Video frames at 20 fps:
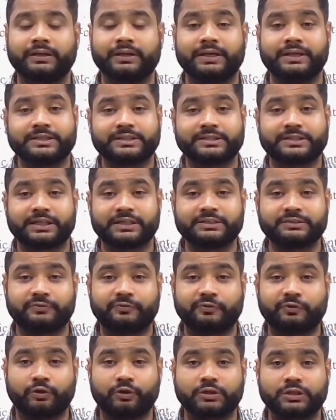just
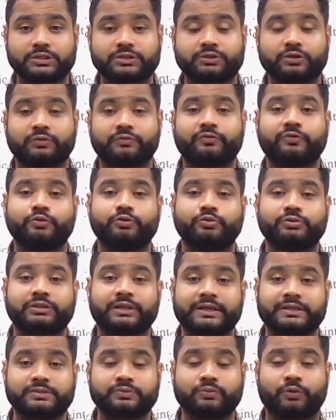focus on few
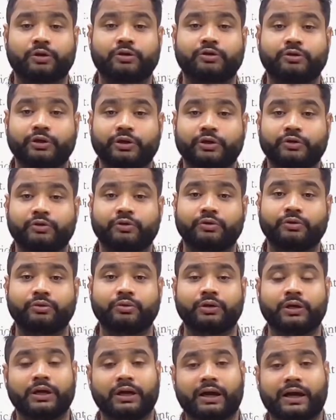things what you need to
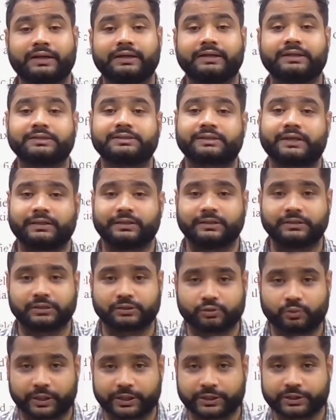understand this
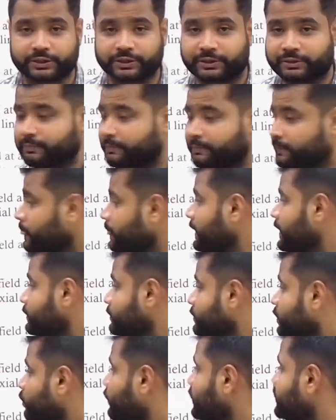question.
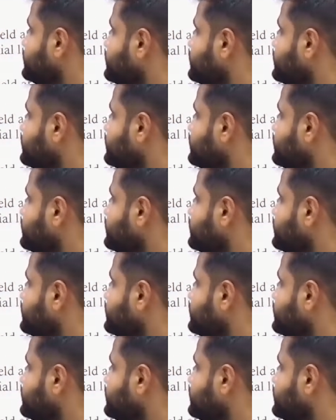The question